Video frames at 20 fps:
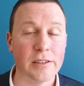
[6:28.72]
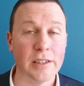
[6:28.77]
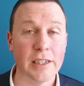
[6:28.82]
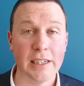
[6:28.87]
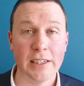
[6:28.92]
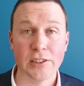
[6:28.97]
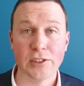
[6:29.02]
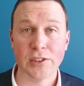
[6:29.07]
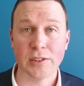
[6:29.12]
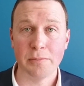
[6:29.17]

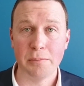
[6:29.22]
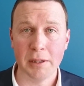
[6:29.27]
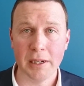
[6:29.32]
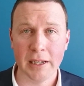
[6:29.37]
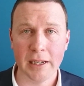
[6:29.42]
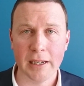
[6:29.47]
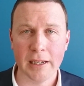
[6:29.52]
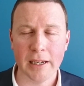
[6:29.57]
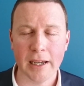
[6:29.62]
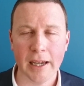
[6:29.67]
needs to
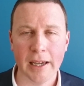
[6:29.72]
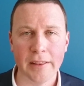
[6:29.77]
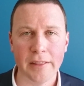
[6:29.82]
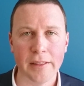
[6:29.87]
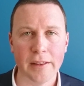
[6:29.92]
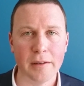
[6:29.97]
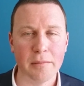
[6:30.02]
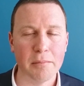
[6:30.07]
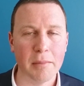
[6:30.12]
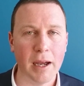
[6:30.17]
be,
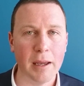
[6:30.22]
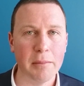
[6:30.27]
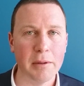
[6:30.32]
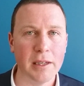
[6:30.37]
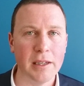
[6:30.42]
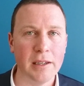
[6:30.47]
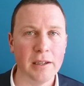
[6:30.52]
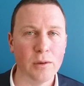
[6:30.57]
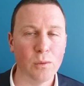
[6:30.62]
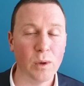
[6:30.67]
and that
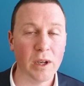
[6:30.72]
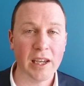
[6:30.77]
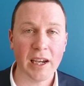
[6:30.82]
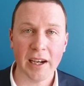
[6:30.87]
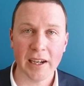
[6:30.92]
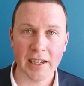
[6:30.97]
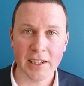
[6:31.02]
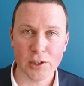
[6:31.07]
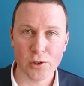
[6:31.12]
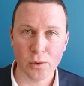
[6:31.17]
maybe we
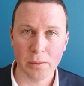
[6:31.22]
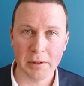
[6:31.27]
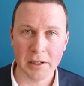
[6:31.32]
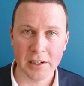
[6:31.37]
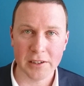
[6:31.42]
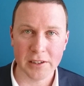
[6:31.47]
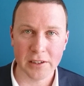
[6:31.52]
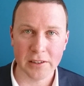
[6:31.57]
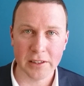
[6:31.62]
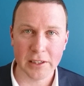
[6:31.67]
can't get you a
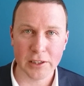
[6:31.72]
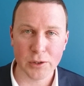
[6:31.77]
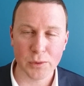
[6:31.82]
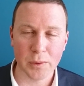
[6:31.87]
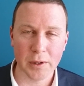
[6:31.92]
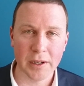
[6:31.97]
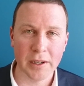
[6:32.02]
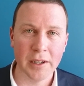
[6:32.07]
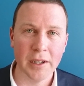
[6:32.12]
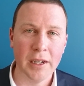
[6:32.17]
better deal
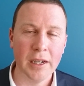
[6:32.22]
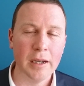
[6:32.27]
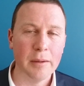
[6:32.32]
elsewhere.